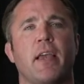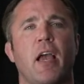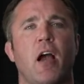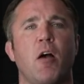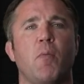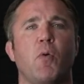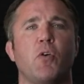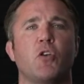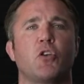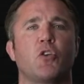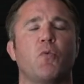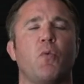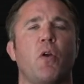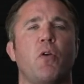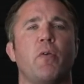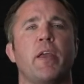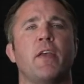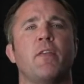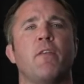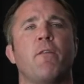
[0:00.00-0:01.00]
Cowboy
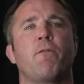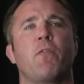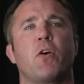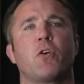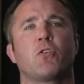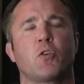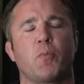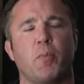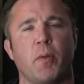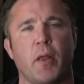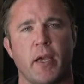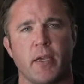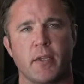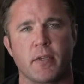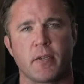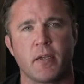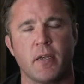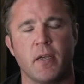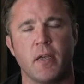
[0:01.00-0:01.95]
Cerrone in the first place.